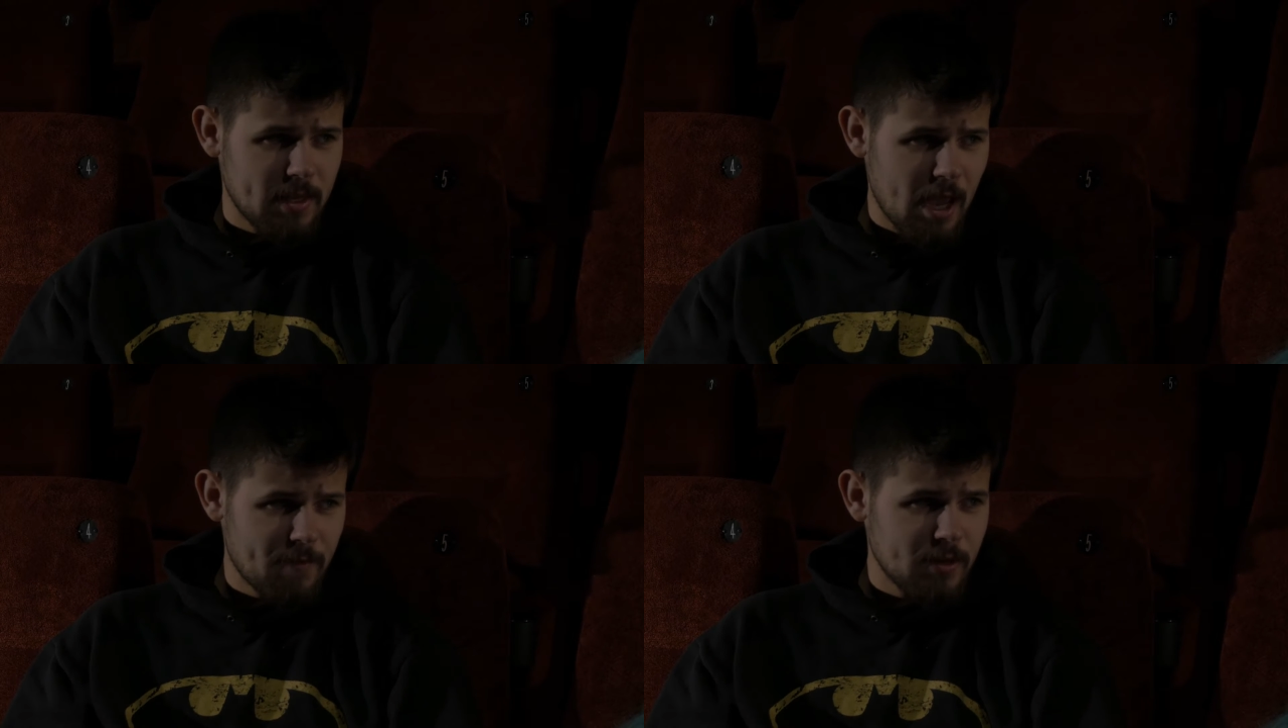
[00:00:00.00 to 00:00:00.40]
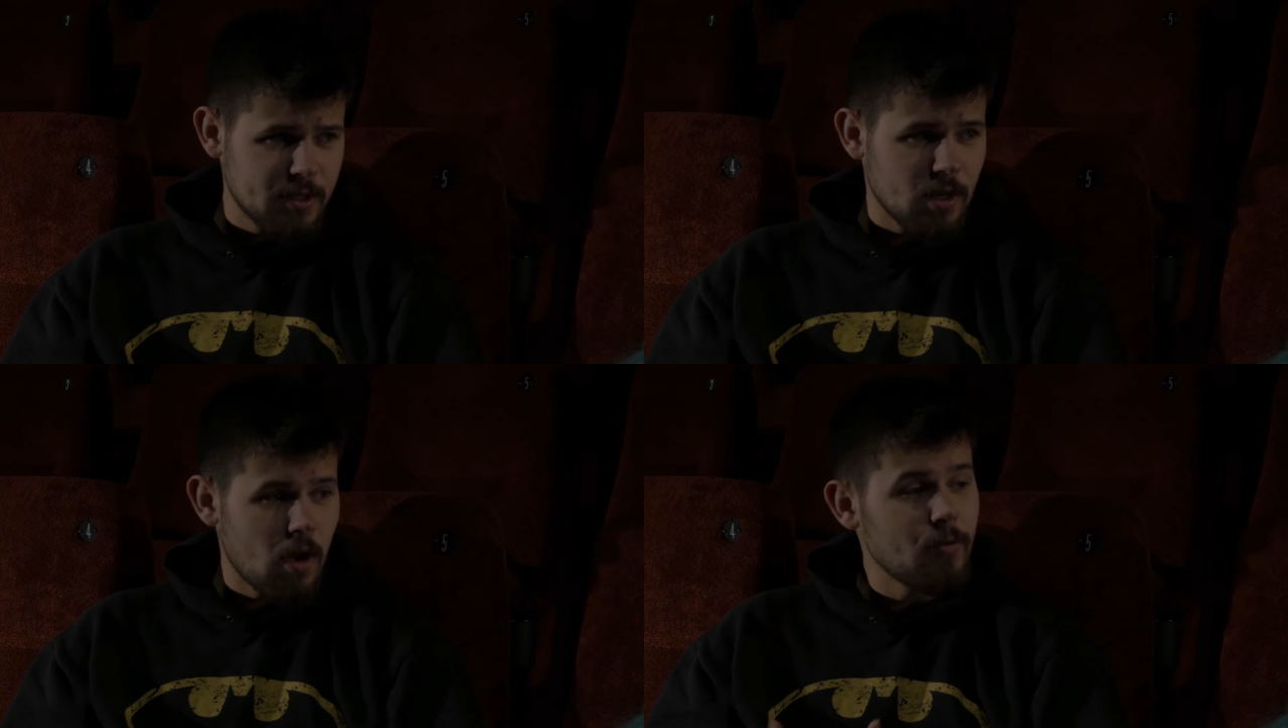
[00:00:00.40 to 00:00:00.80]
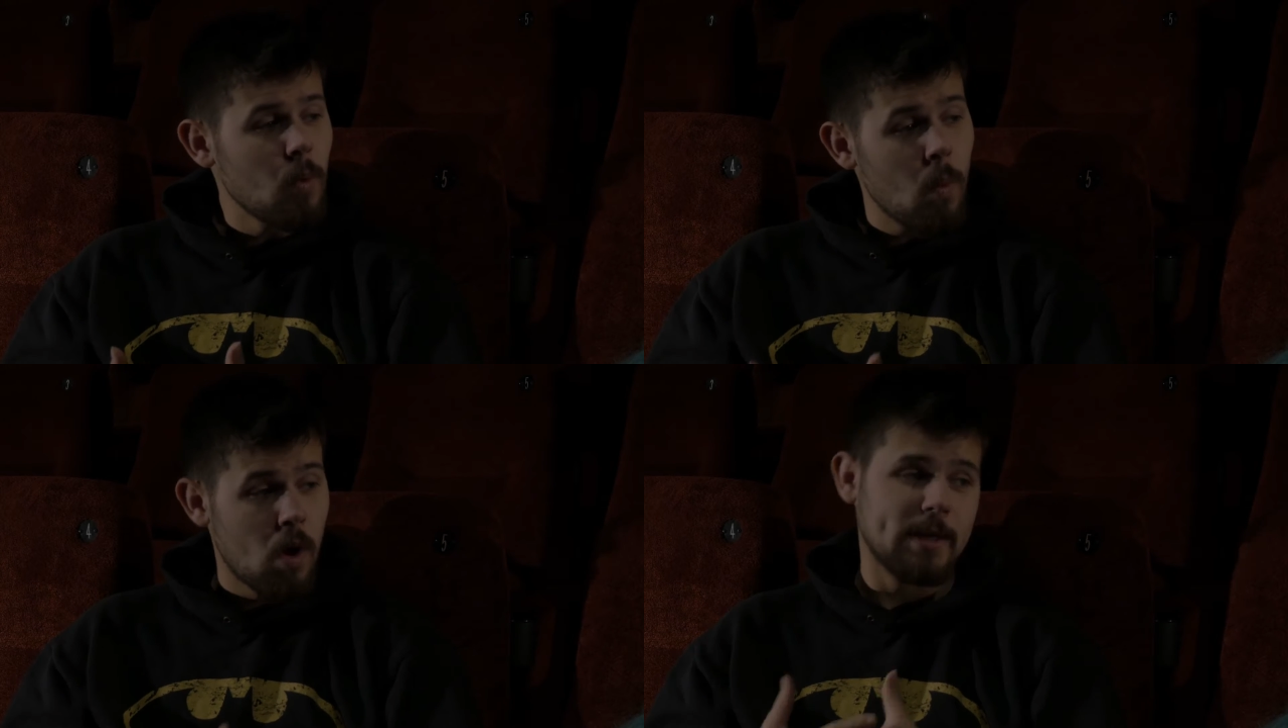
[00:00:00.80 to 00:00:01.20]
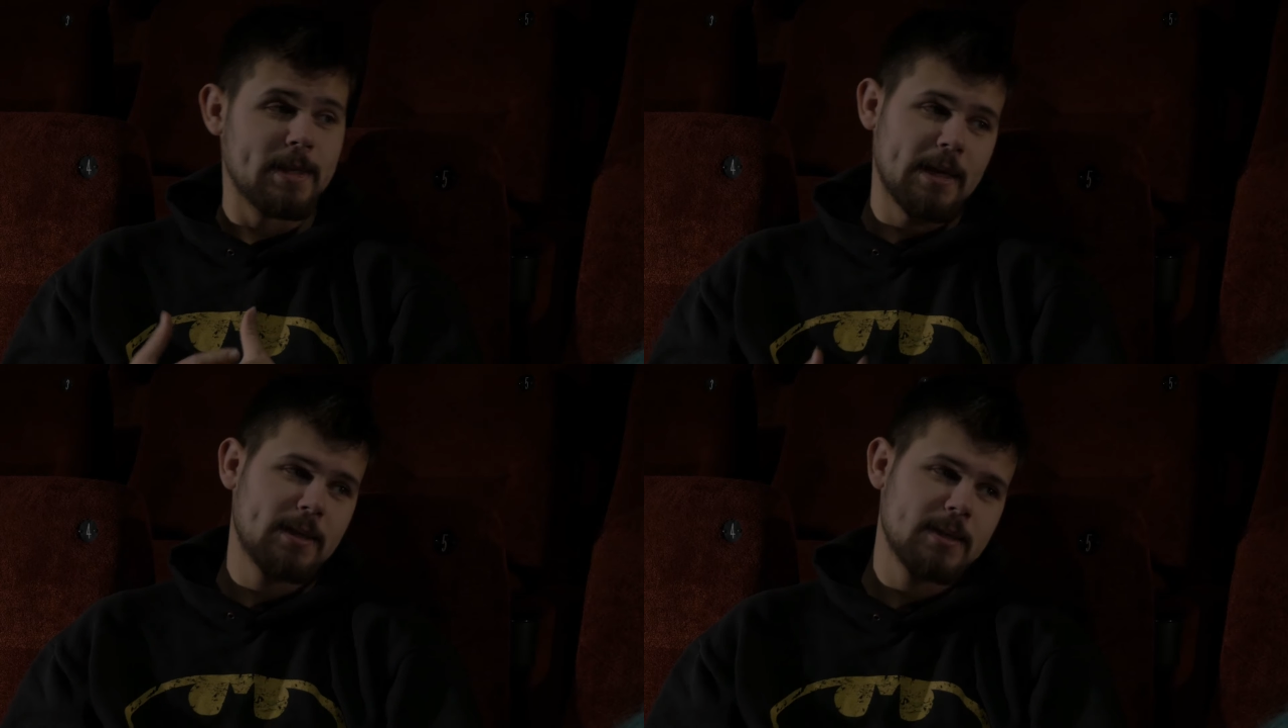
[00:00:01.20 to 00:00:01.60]
the efforts of the white
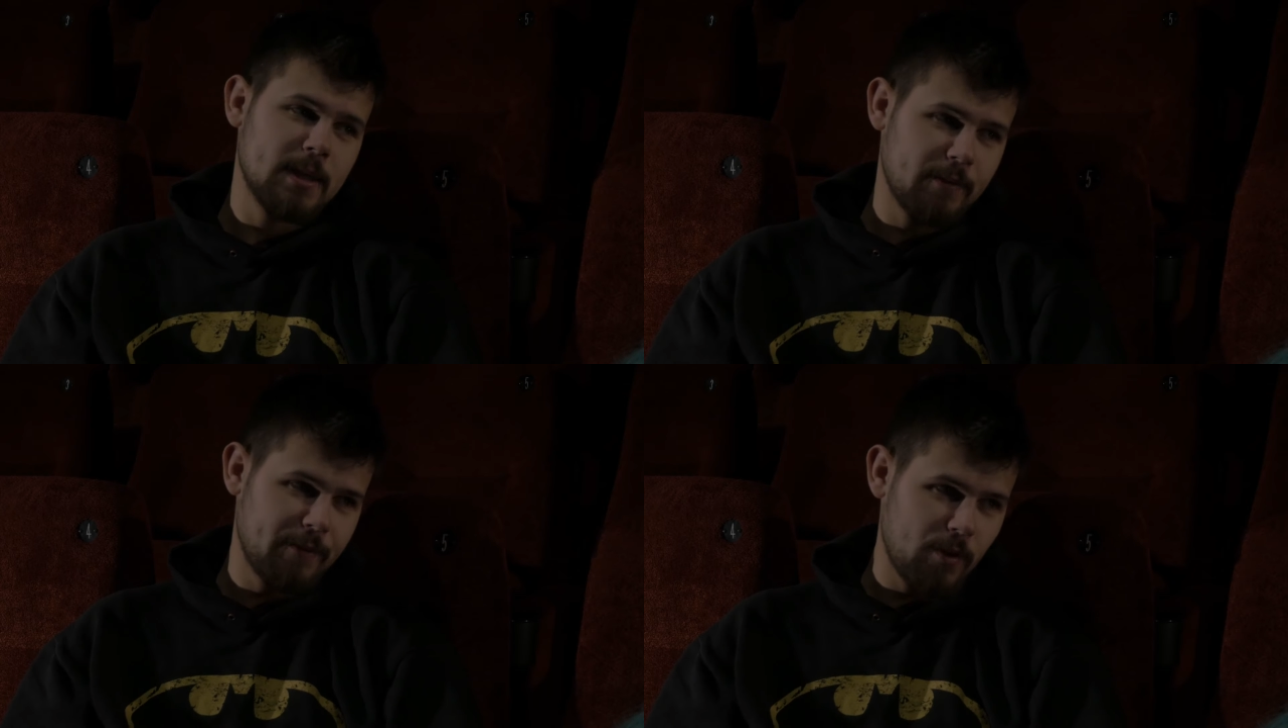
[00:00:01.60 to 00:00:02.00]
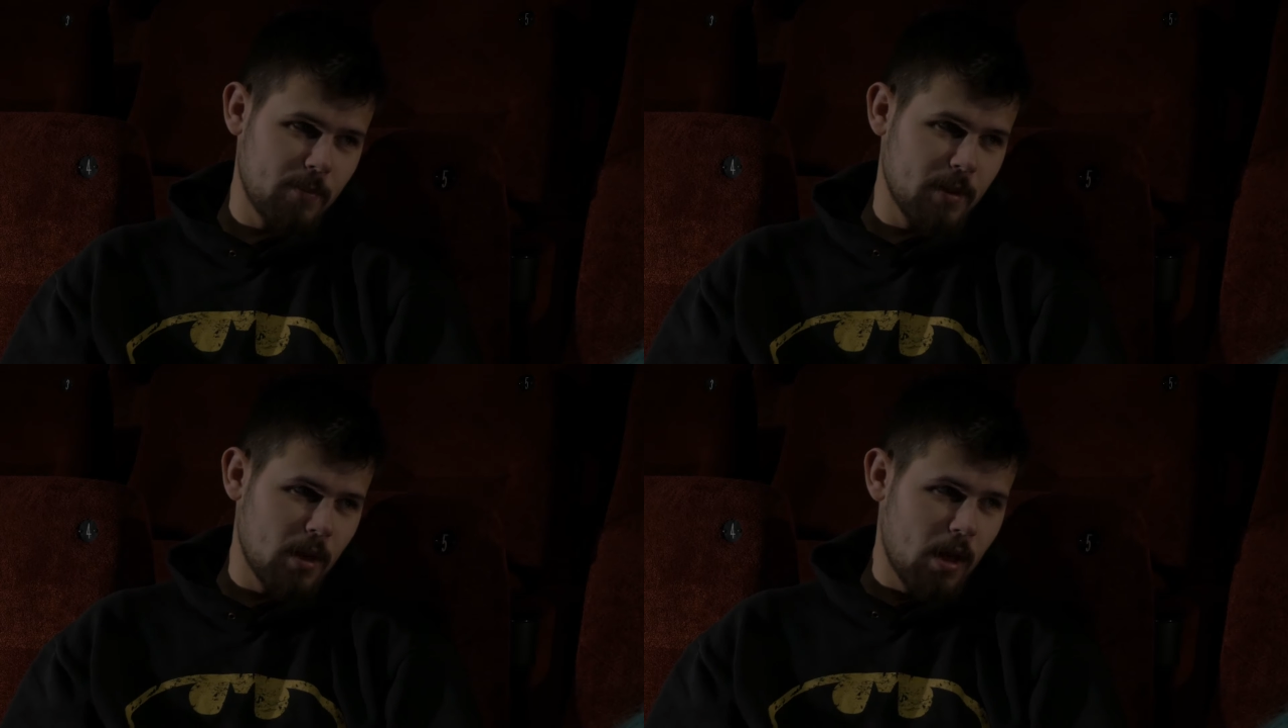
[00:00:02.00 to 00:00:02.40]
actors in the film.